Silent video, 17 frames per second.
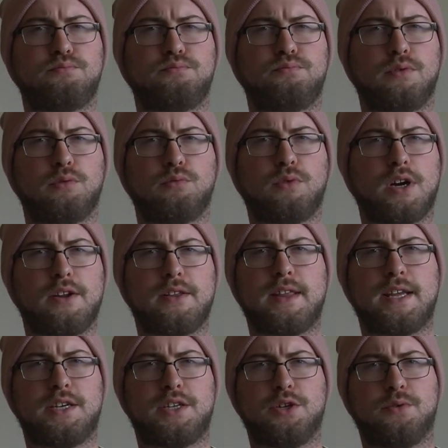But what are they
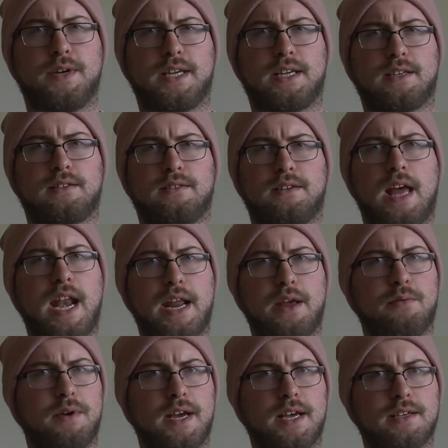doing,
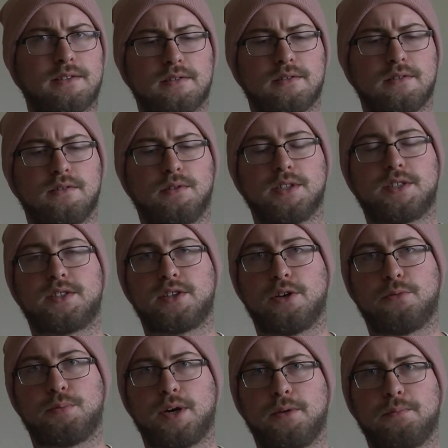anyways? What's their
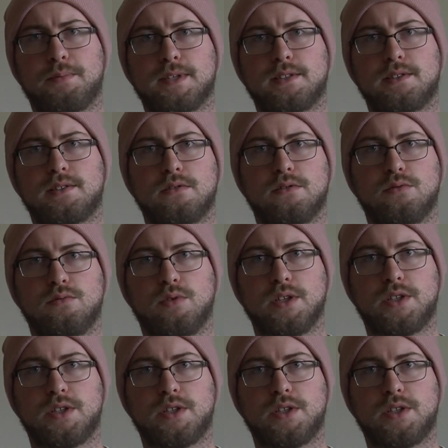purpose? What's